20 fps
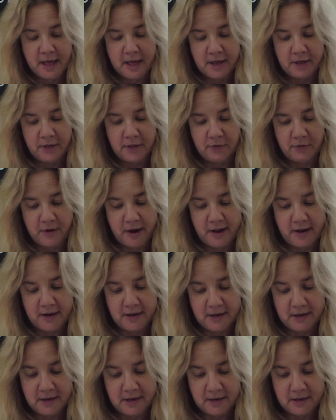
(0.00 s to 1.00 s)

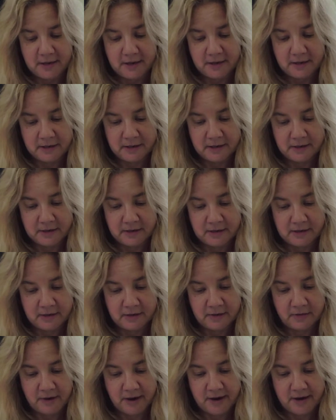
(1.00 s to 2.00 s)
Threatened
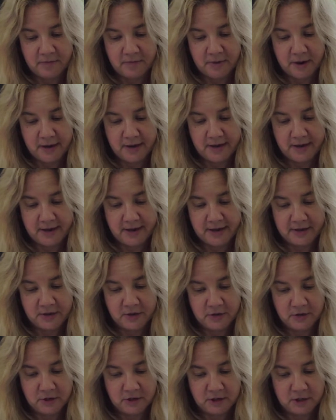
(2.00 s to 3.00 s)
by Cancer
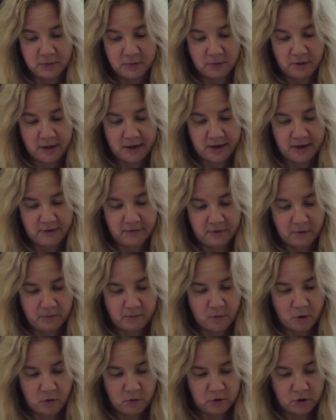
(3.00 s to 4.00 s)
display of
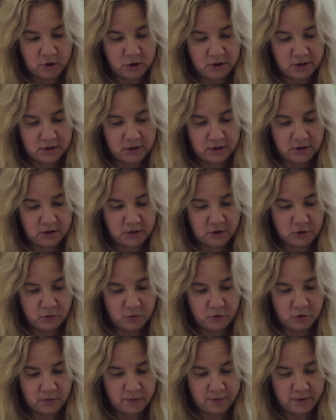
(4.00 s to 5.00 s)
emotions,
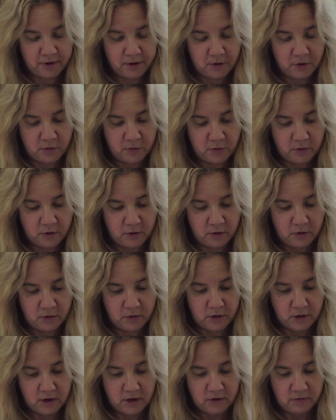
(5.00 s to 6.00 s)
Scorpio will
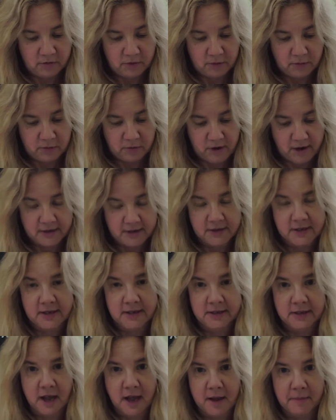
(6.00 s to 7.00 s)
repress and
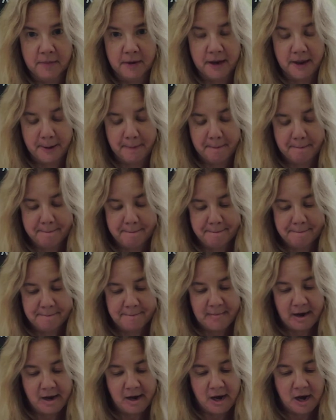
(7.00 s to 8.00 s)
dominate,
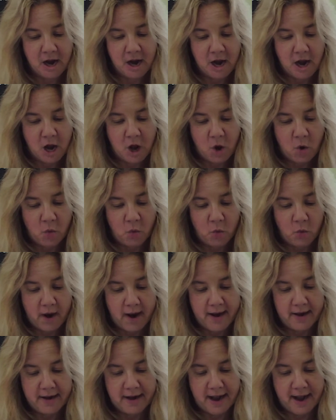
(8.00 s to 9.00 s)

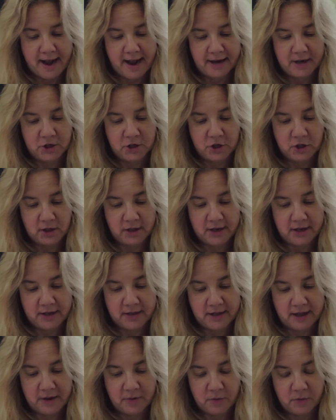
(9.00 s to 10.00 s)
when actually
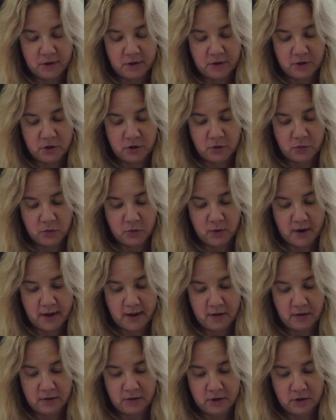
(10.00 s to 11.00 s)
they would do
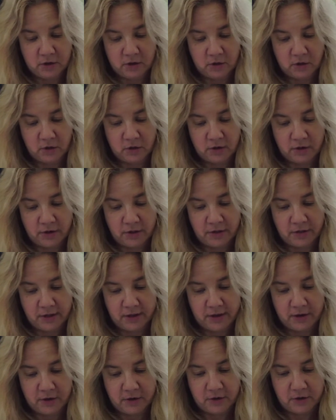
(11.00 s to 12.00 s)
well to learn a
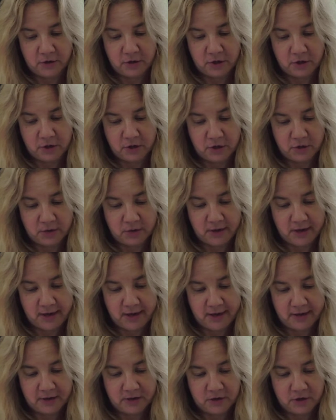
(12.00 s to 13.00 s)
thing or two.
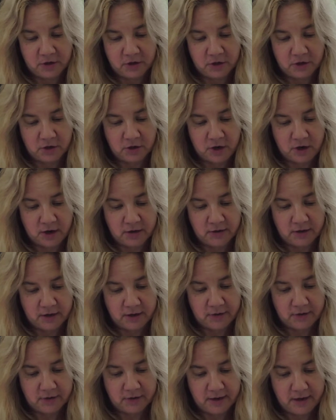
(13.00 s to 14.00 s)
Cancer, on the
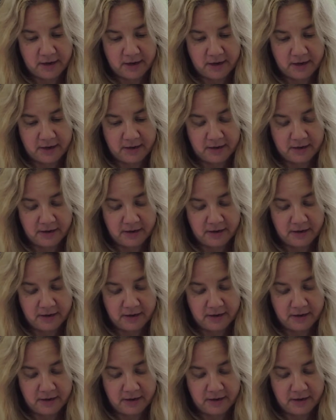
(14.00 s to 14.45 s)
other hand,